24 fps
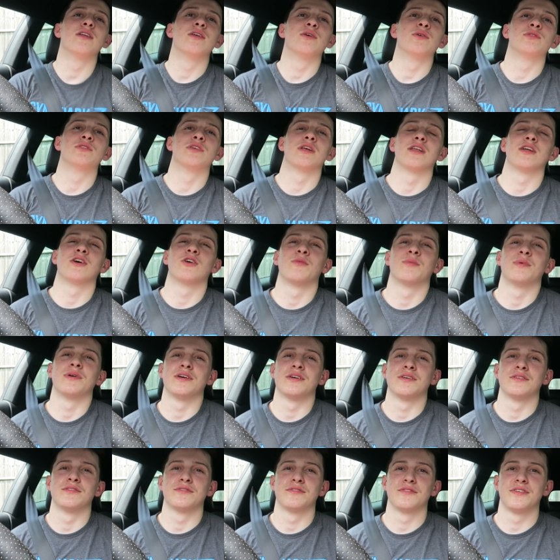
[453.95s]
lose a little
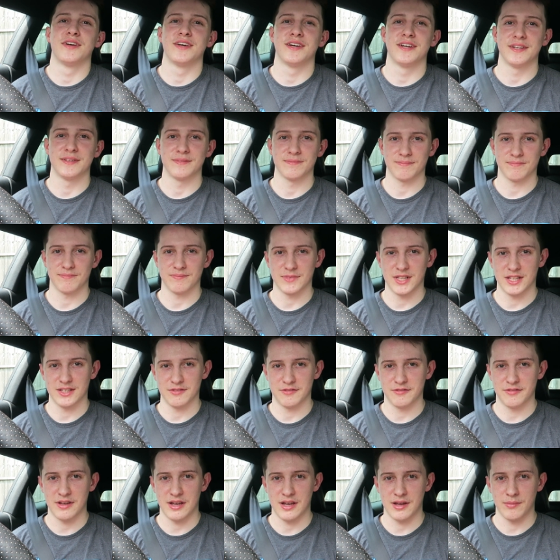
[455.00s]
bit of
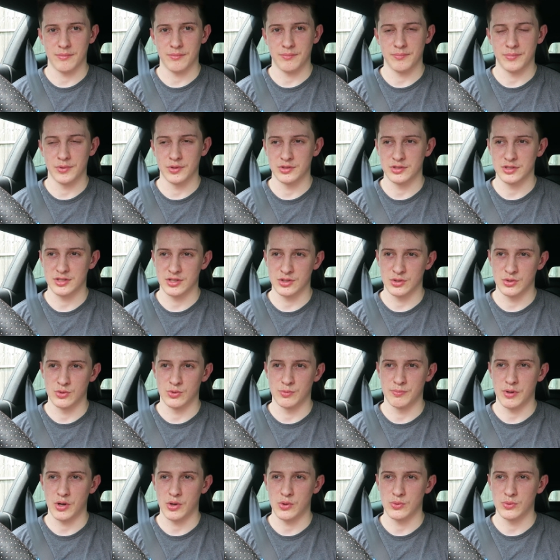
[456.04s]
fat but
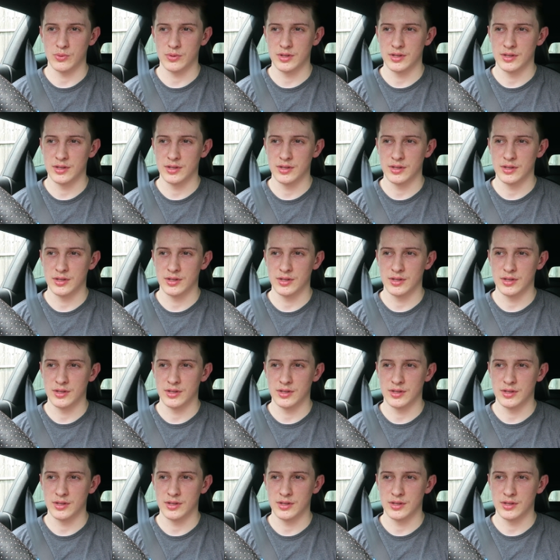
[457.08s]
still bulk.